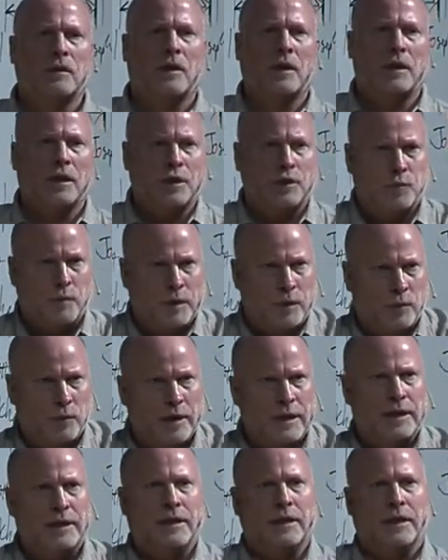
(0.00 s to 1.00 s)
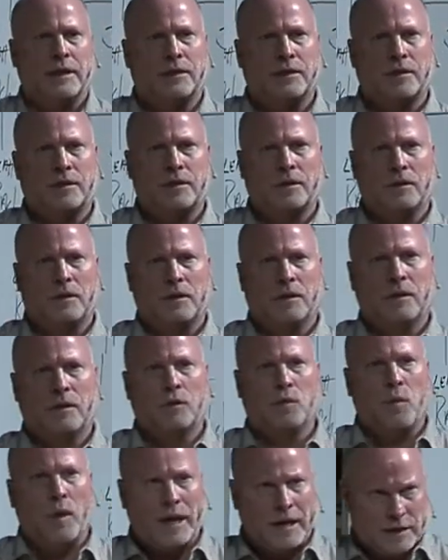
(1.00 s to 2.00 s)
unless we read this
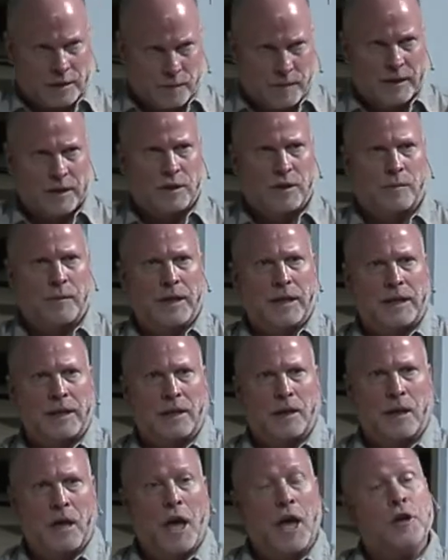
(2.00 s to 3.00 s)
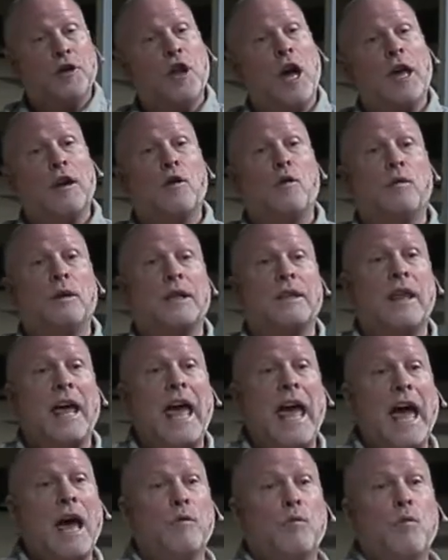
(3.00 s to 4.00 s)
the way it's meant to be. Not only
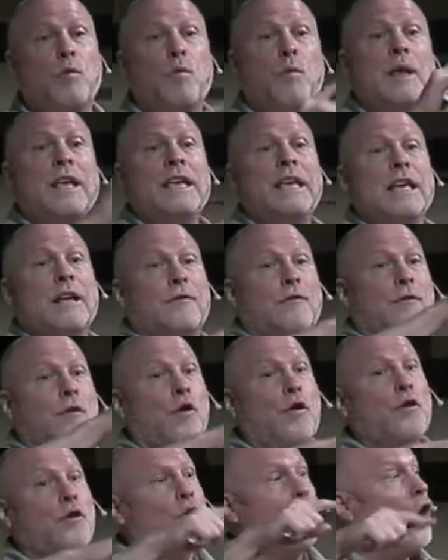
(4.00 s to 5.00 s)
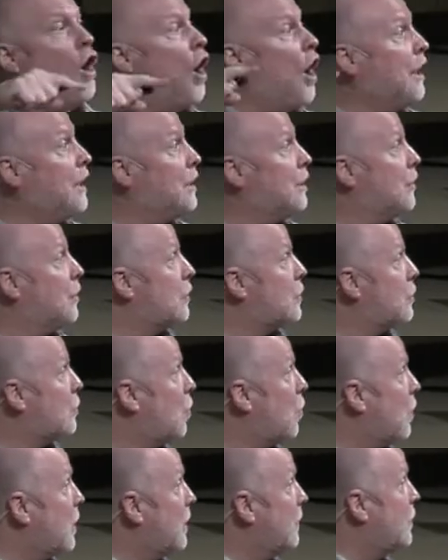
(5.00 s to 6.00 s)
that, when we get further on into the
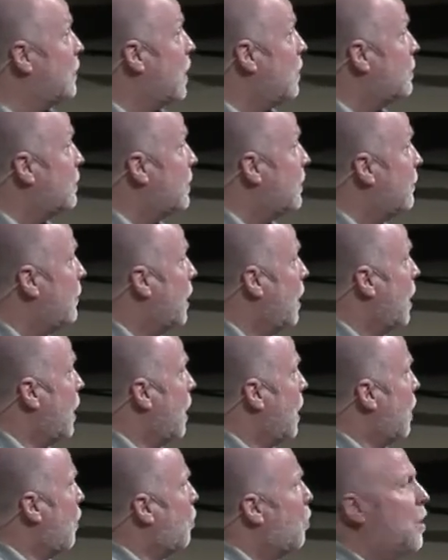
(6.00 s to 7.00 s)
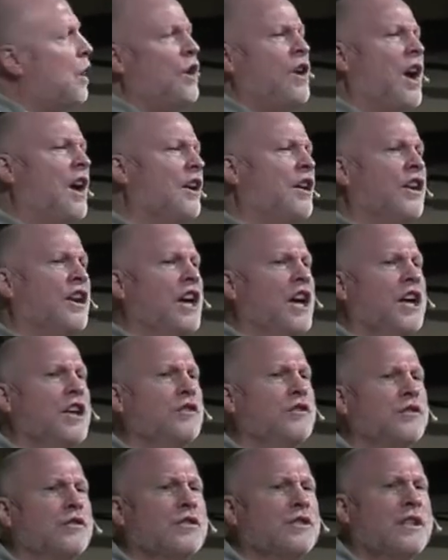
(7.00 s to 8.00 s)
story of Joseph, we're not going to
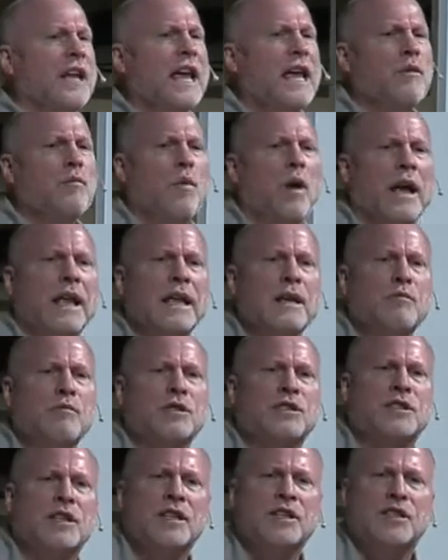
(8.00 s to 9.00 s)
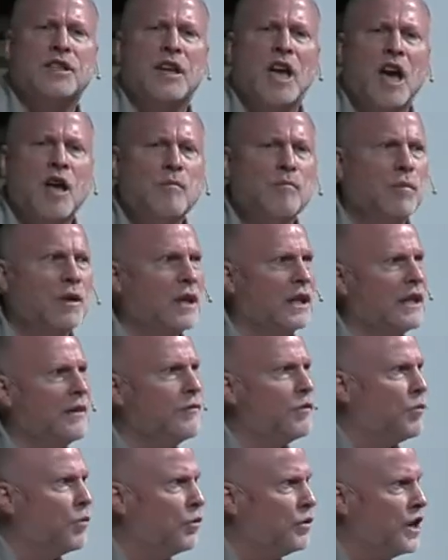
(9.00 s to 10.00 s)
understand why he was such an
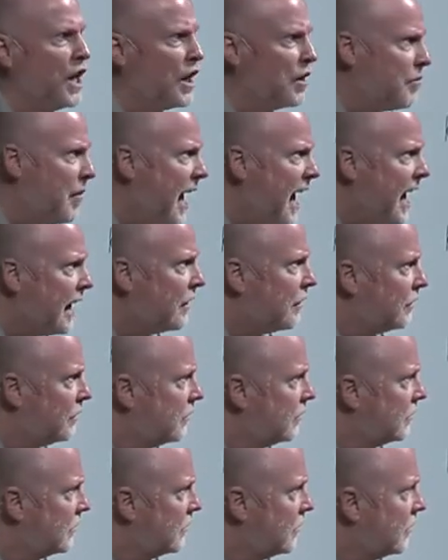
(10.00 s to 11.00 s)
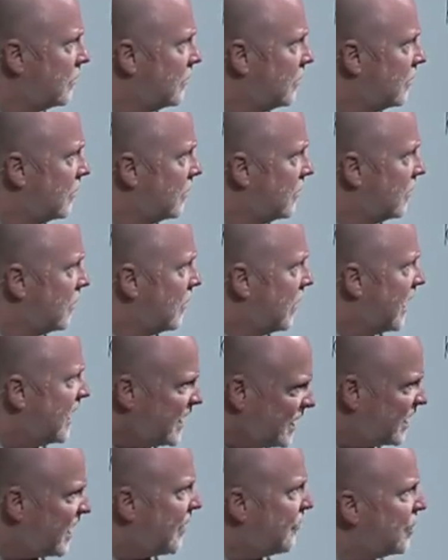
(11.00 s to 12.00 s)
unbelievable young man.
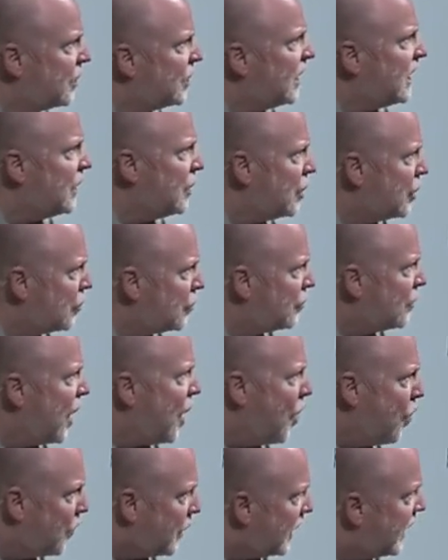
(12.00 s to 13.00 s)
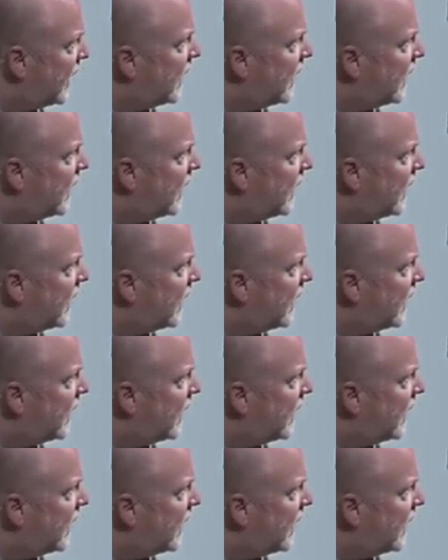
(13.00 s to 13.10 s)
He's 17 years old, and